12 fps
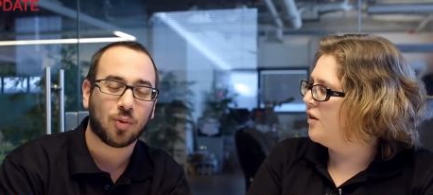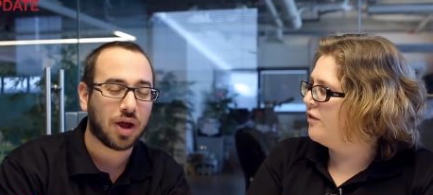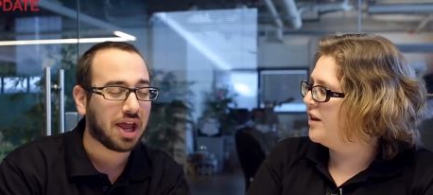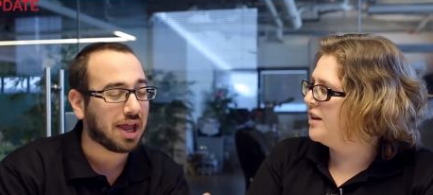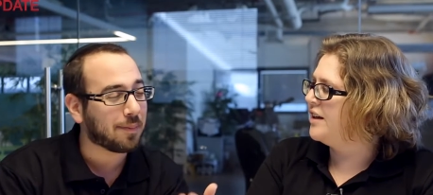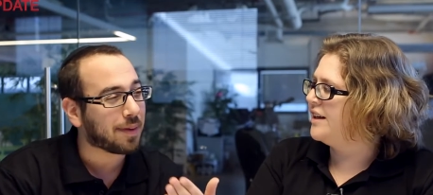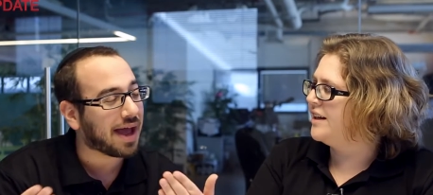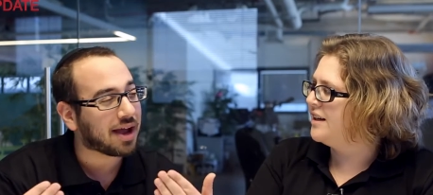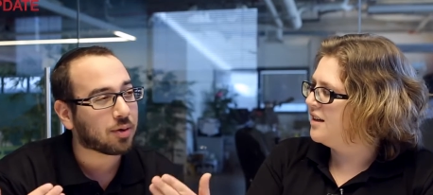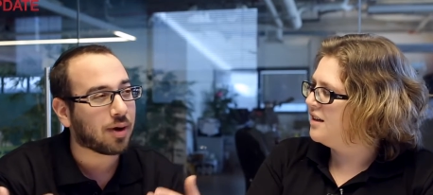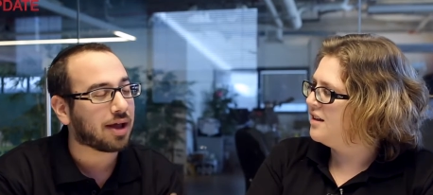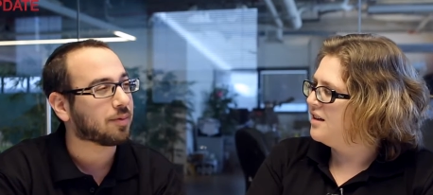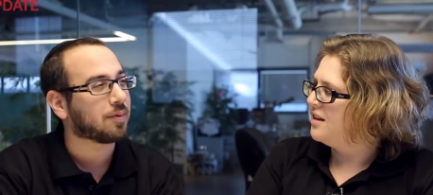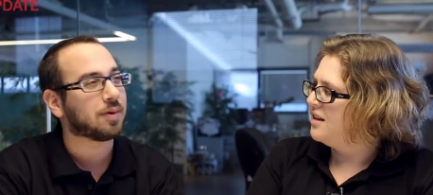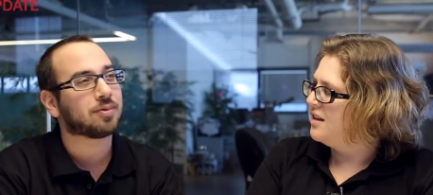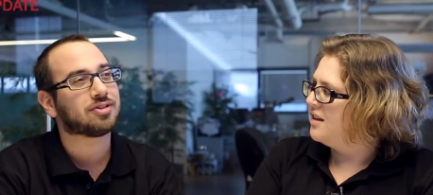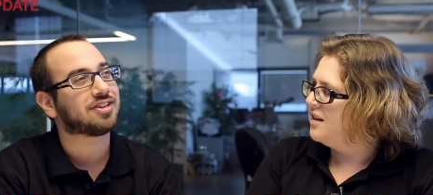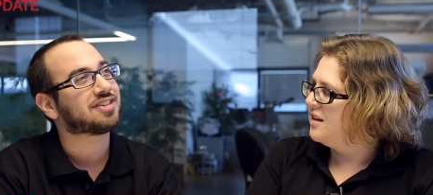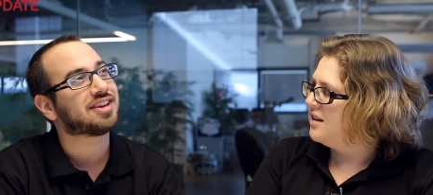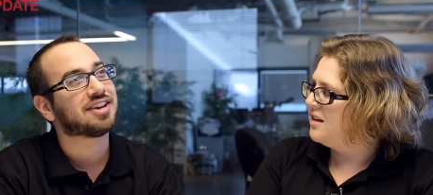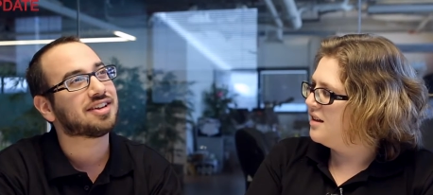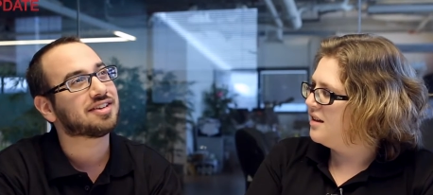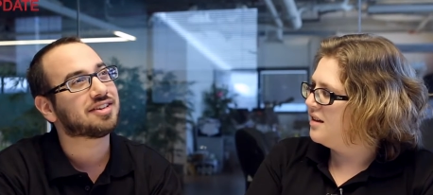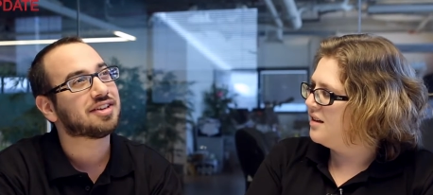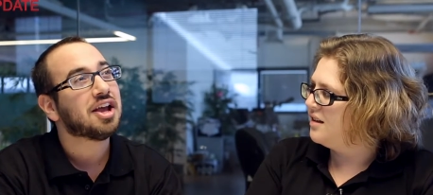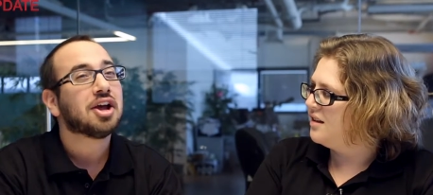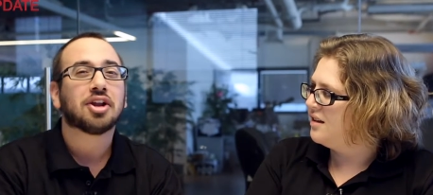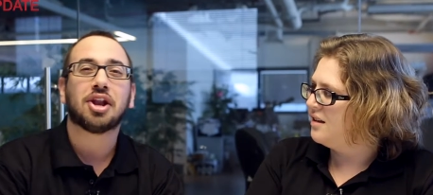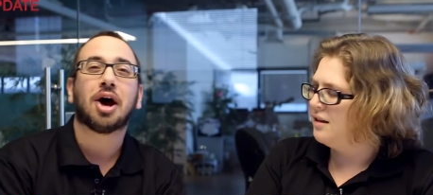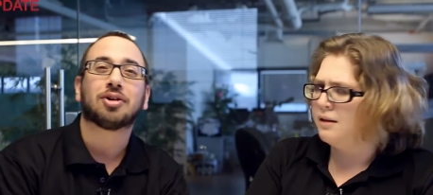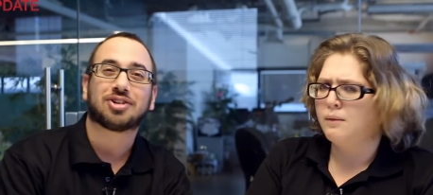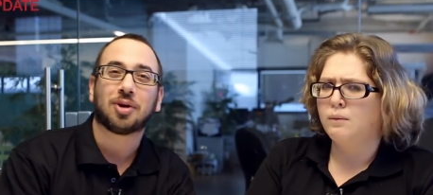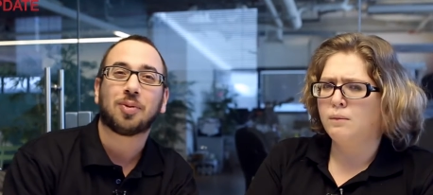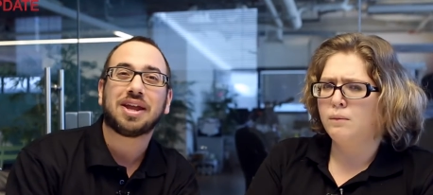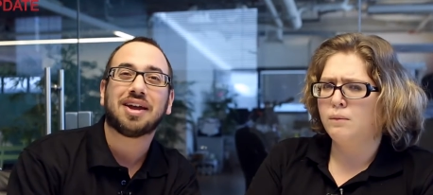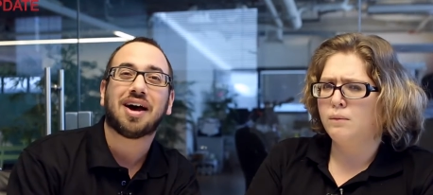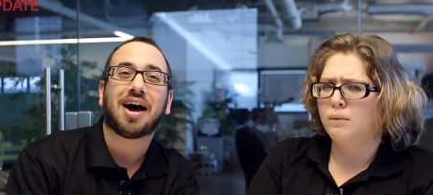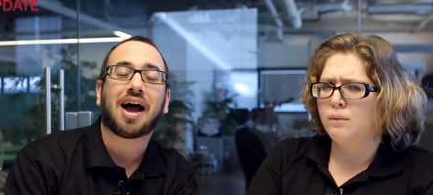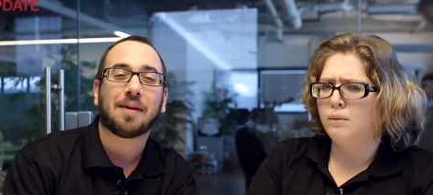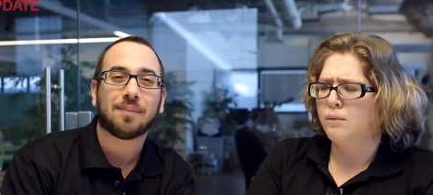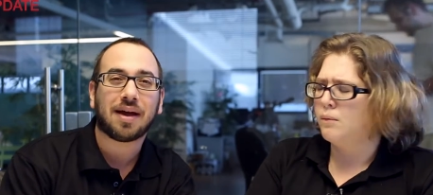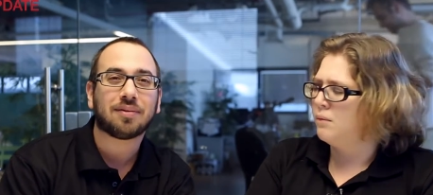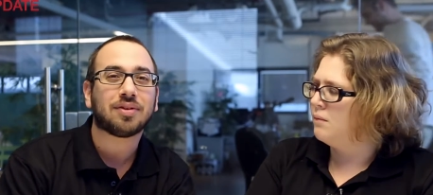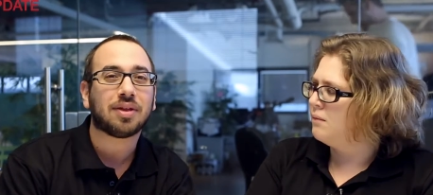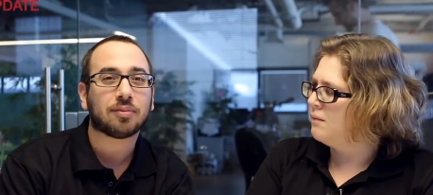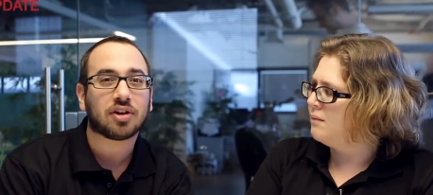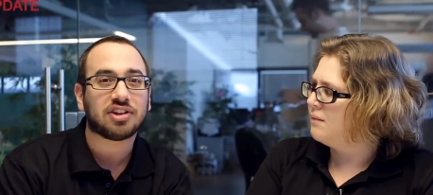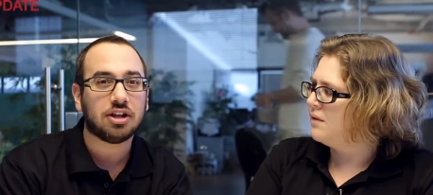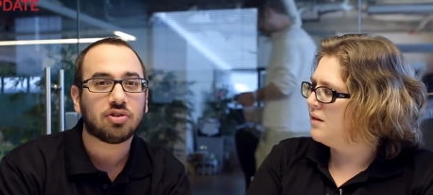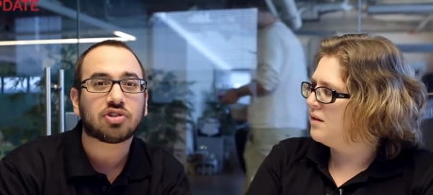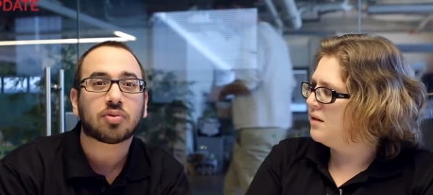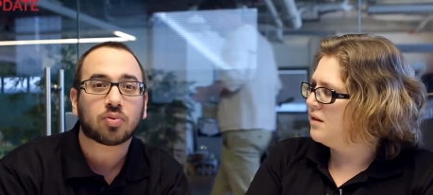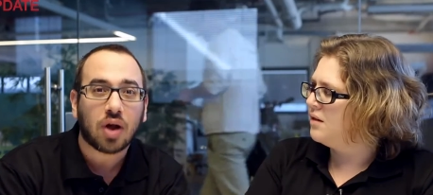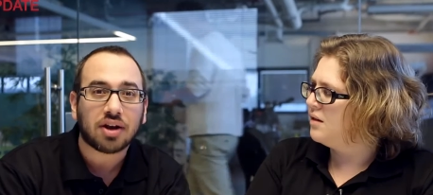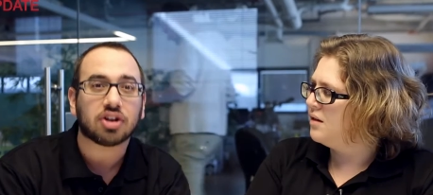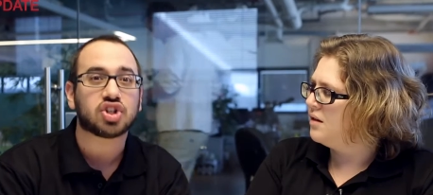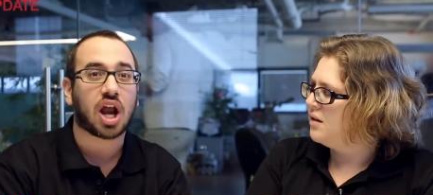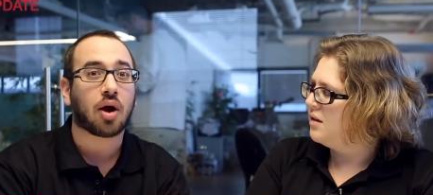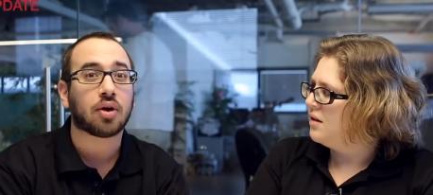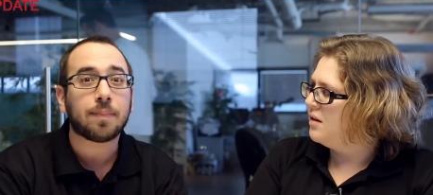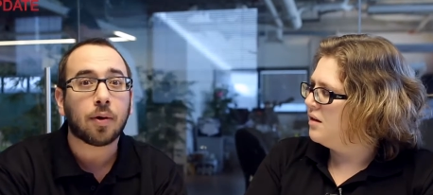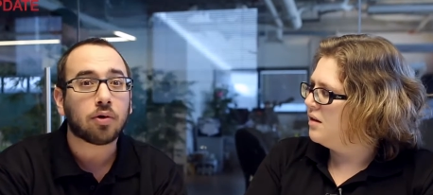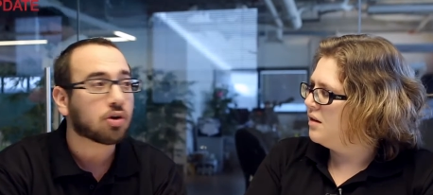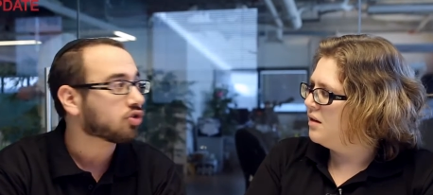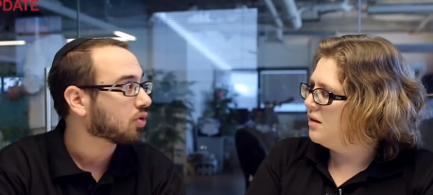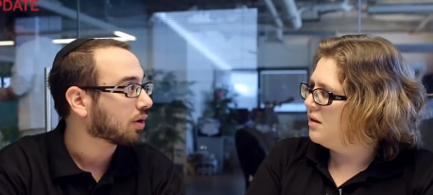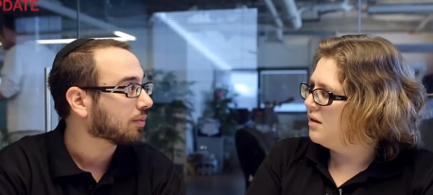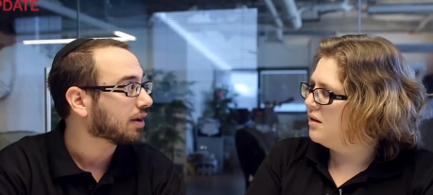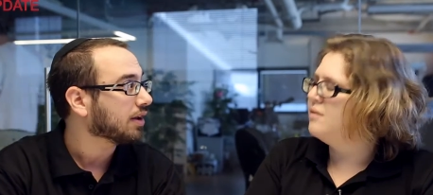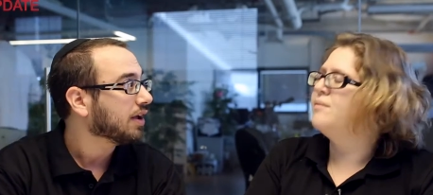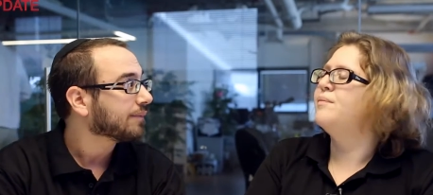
Speaker 1: way back when we were just kids. No, so I met with him because he used to run a charity poker tournament.